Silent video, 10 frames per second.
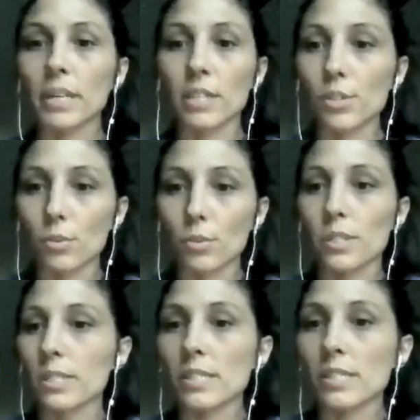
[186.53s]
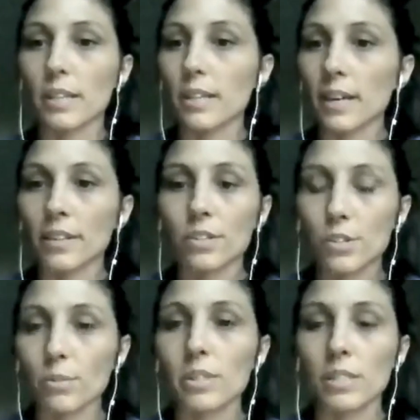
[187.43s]
So courses like that, there's
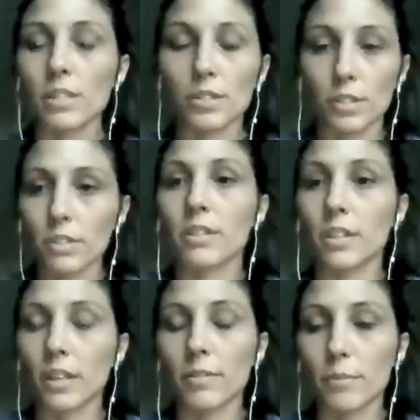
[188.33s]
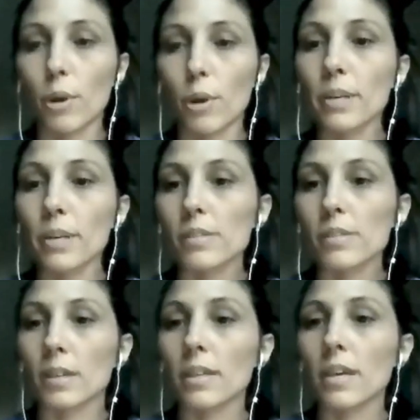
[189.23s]
always, webinars
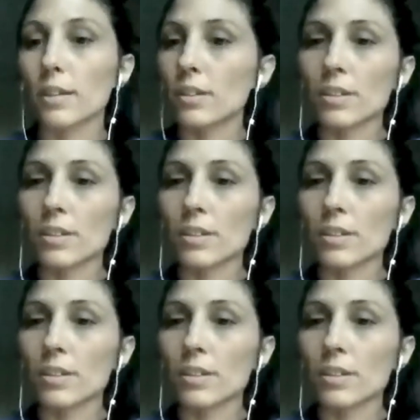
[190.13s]
like that,